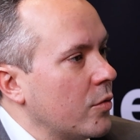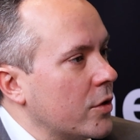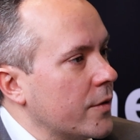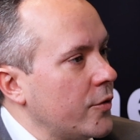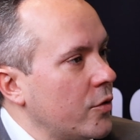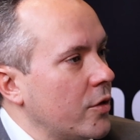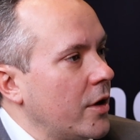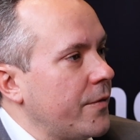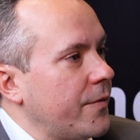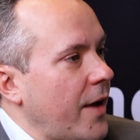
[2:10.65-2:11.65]
will give you
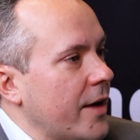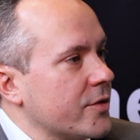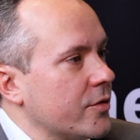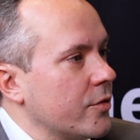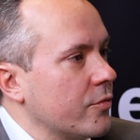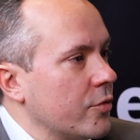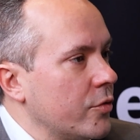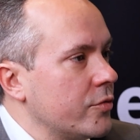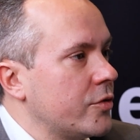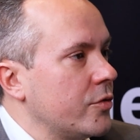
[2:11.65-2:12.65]
a faster
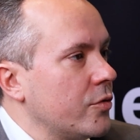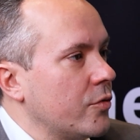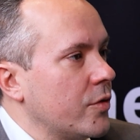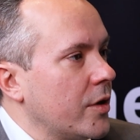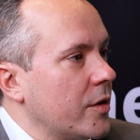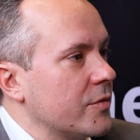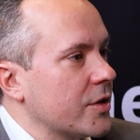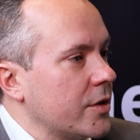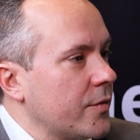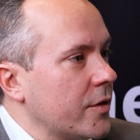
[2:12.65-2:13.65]
route to
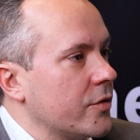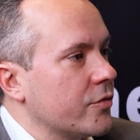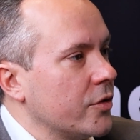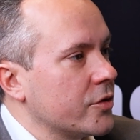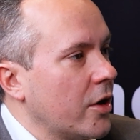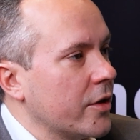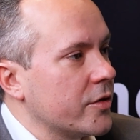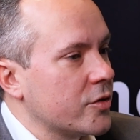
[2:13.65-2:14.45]
significant drill targets.